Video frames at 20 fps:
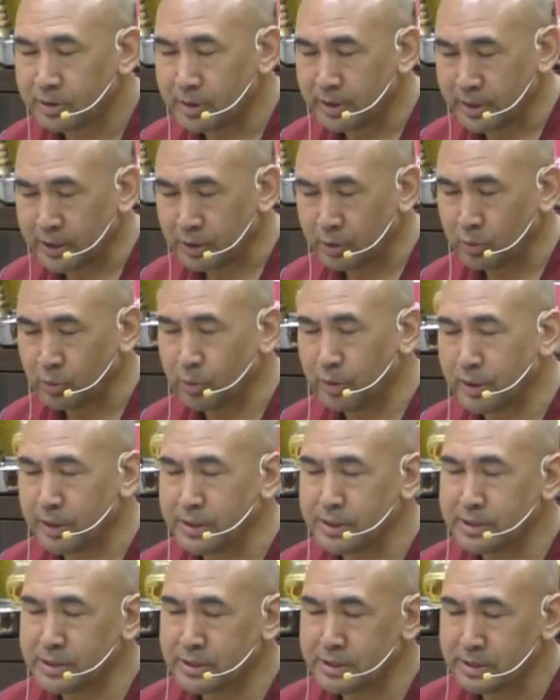
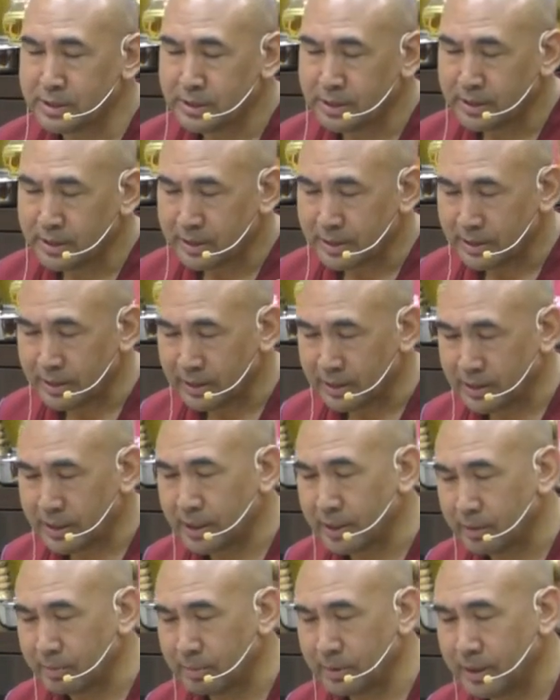Ignorance and
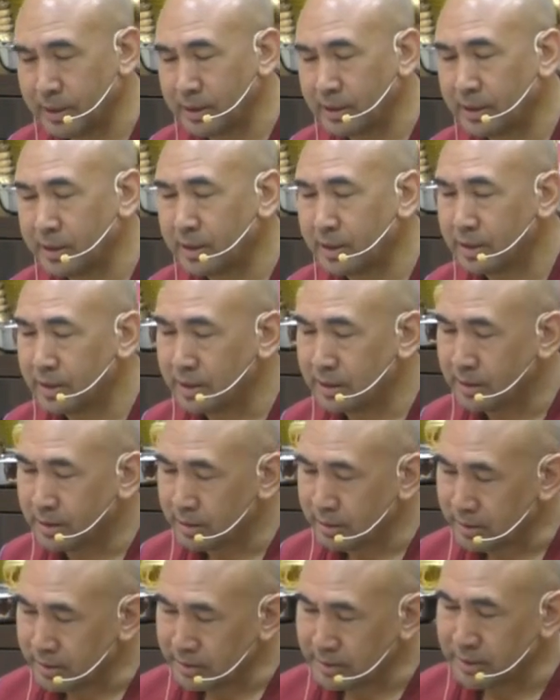karma,
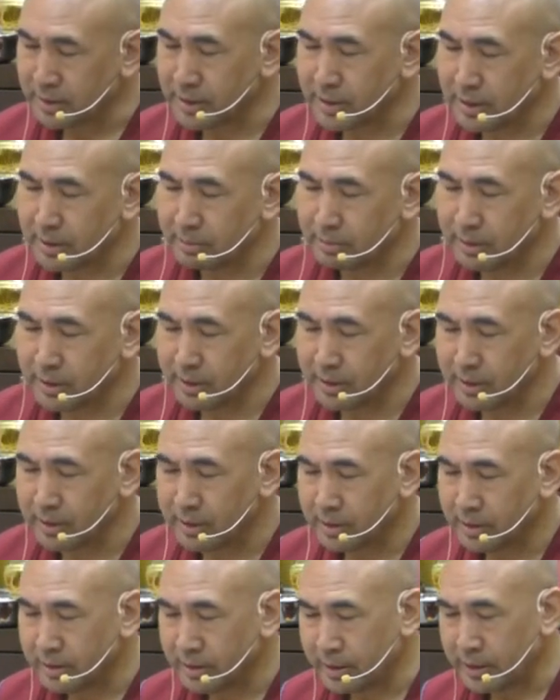the karma
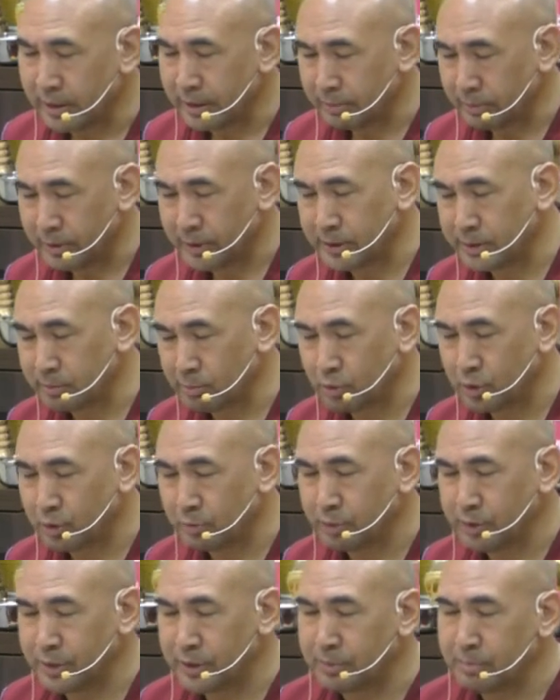is
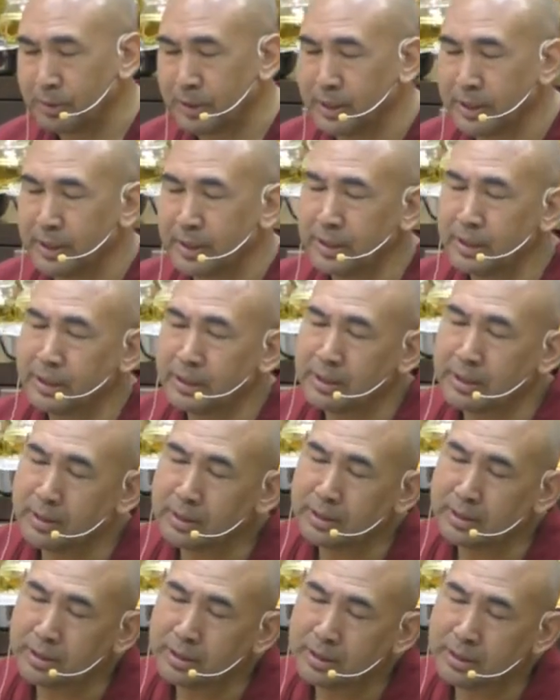motivated by
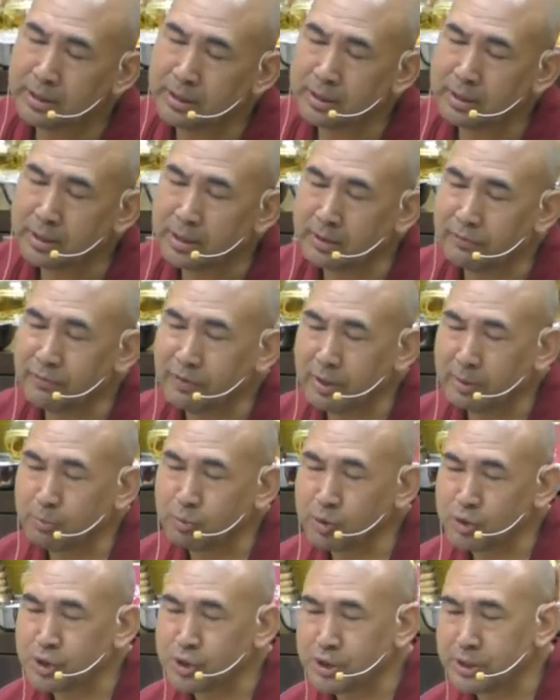the
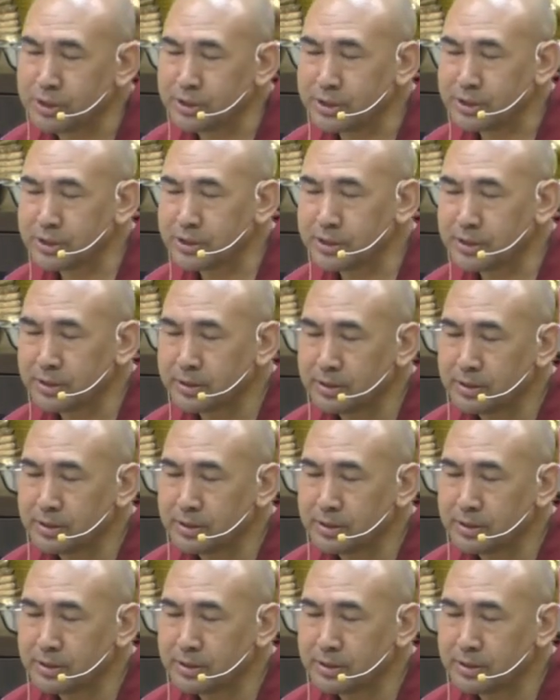emotions.